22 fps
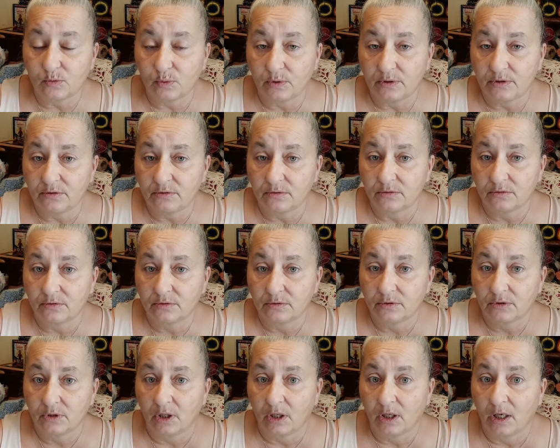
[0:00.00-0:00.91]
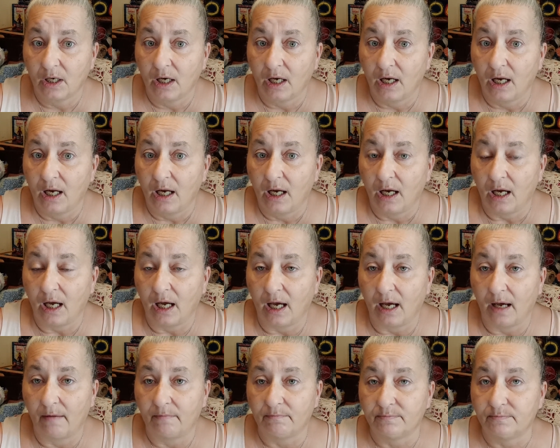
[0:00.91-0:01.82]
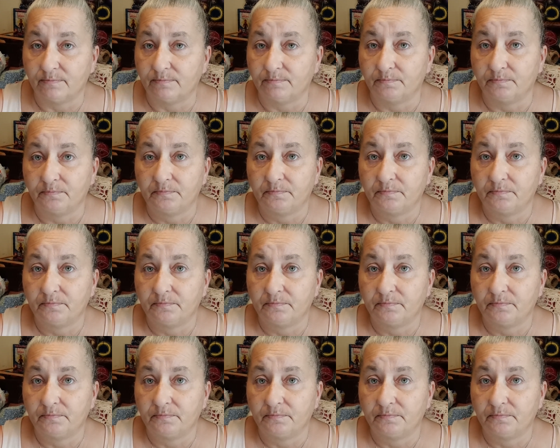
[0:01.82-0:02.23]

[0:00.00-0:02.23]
one.